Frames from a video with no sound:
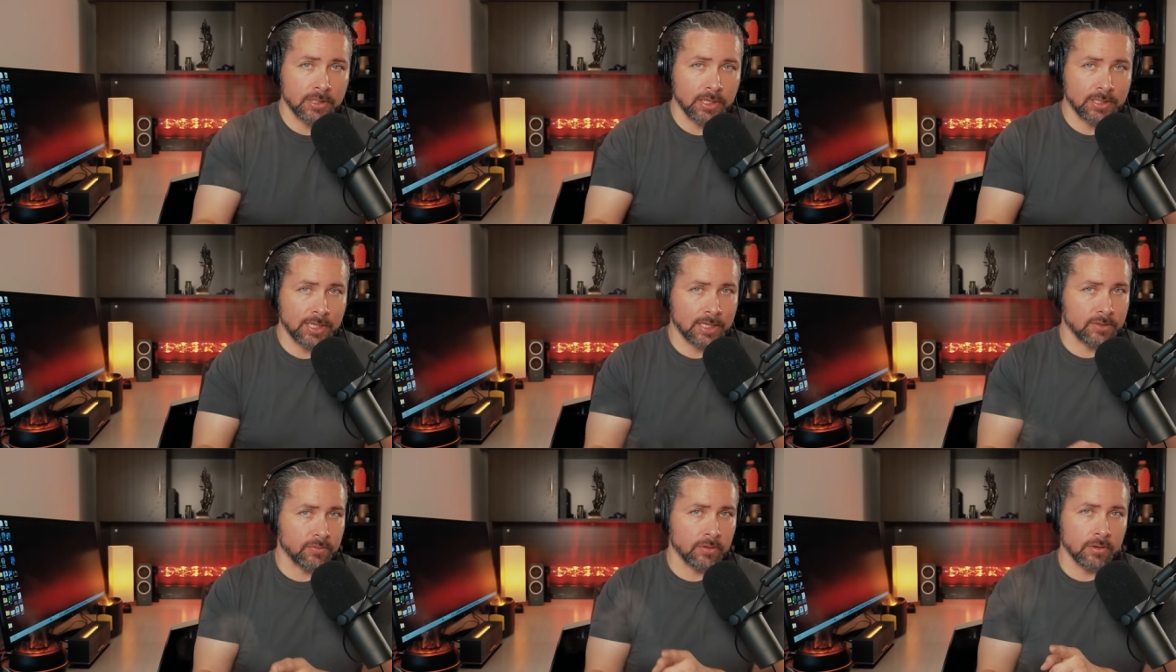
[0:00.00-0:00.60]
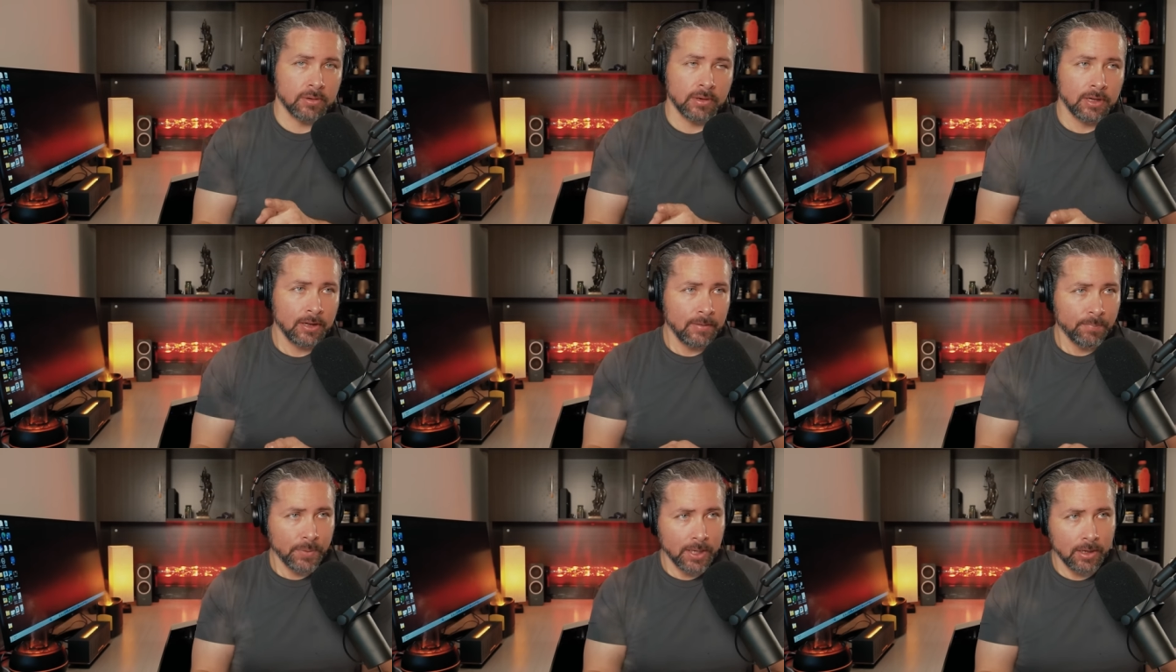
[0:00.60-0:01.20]
They test for
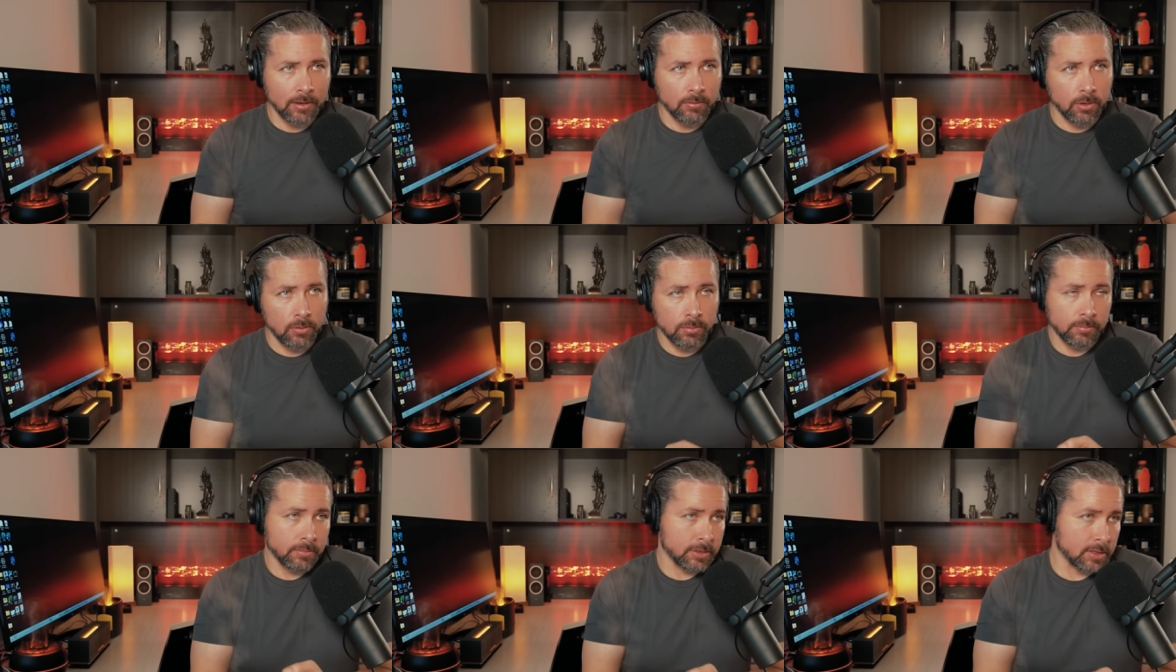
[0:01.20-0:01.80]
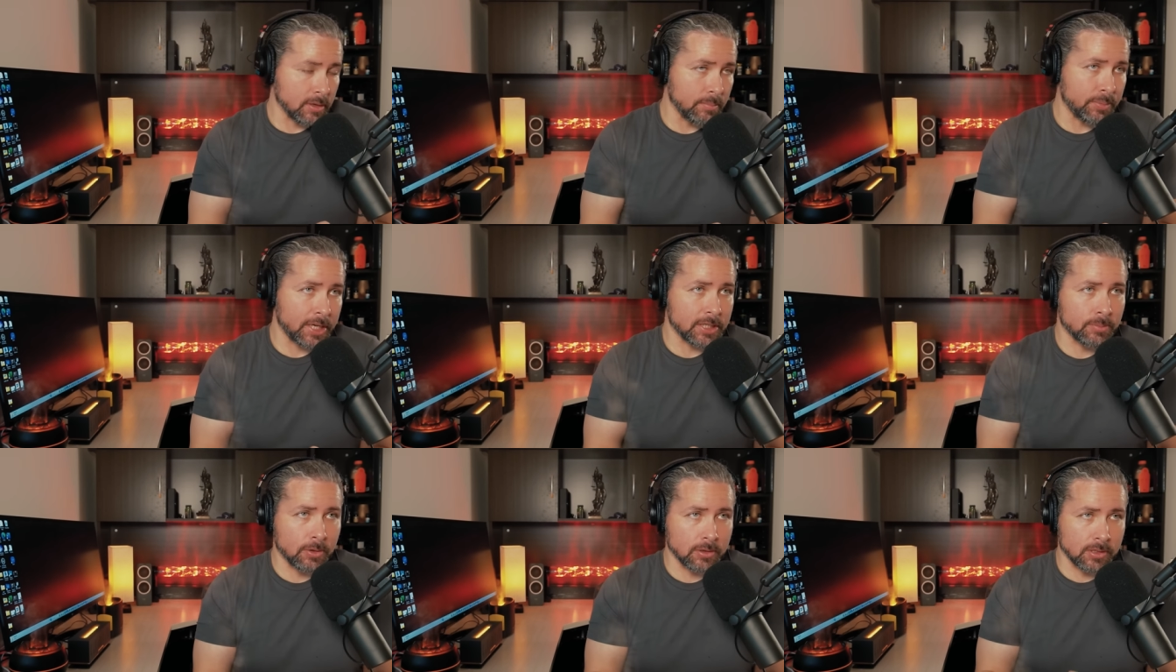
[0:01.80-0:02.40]
uh, well, certain
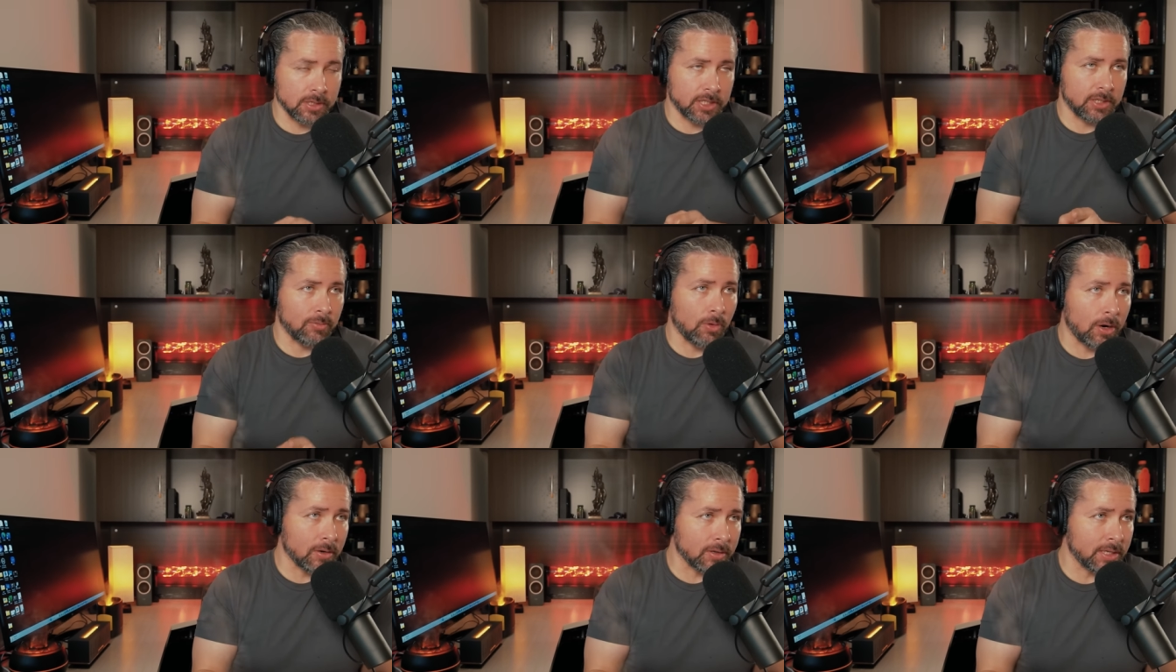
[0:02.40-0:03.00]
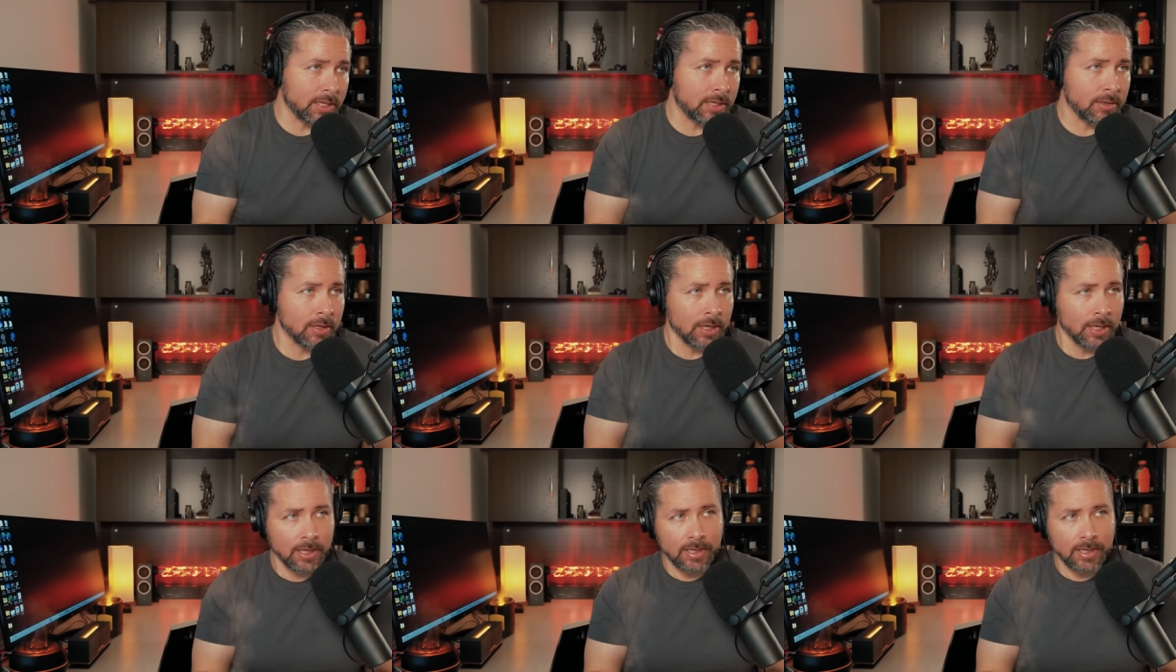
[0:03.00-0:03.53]
benchmarks. Is she walking?